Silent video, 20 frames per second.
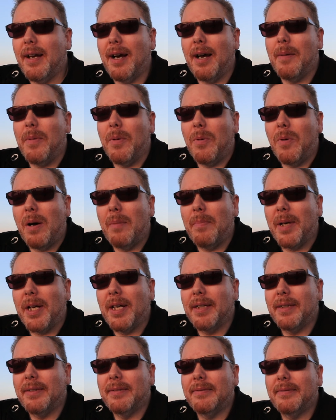I'm the
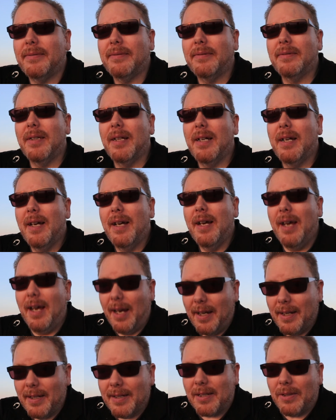Wombat,
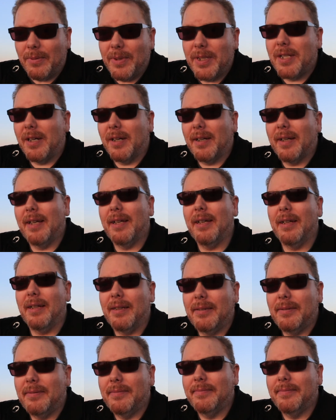and until we talk again,